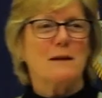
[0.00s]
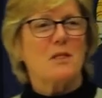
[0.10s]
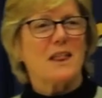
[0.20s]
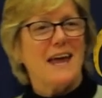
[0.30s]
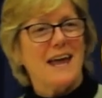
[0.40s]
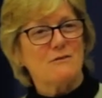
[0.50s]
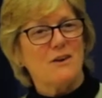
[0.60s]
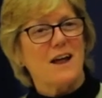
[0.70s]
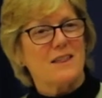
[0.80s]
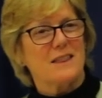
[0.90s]
keep
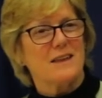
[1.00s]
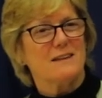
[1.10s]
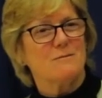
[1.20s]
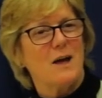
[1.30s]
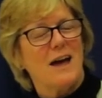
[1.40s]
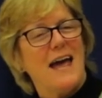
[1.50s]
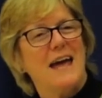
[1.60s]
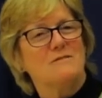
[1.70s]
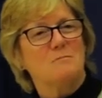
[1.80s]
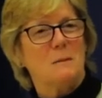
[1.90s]
saying, as the
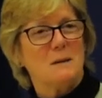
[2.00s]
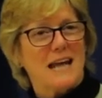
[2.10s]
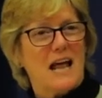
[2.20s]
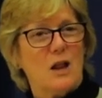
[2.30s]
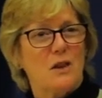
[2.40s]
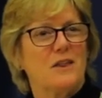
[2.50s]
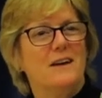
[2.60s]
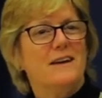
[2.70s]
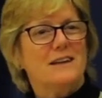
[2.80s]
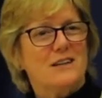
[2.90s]
head of public health,
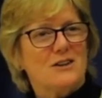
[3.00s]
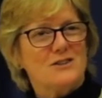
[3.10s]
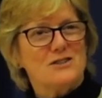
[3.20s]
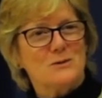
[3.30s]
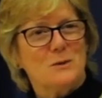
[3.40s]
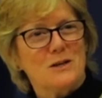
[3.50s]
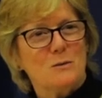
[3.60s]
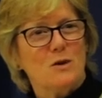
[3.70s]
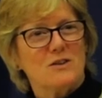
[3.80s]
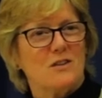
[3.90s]
you can do what
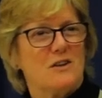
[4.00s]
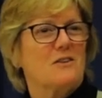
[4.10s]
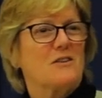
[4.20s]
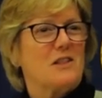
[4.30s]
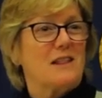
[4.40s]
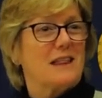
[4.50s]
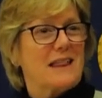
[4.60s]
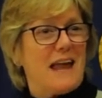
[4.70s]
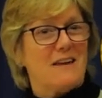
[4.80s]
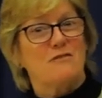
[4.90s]
you want as long as it's
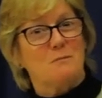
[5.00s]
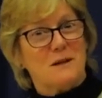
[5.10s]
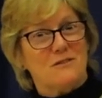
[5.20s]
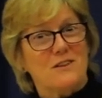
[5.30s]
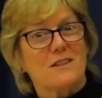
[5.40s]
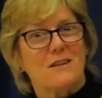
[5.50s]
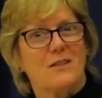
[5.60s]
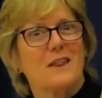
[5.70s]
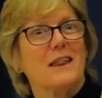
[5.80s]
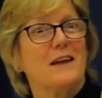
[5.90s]
safe, but if it's
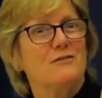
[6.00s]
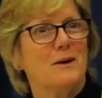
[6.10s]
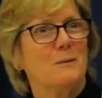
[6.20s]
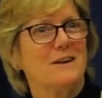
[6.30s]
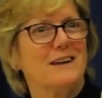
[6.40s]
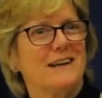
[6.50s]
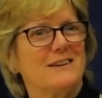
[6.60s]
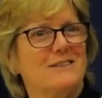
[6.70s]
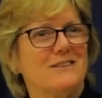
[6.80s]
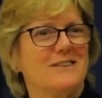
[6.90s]
unsafe, I won't let
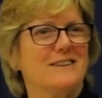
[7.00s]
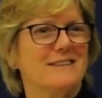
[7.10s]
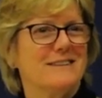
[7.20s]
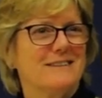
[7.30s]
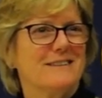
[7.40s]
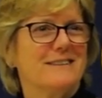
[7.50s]
you do it.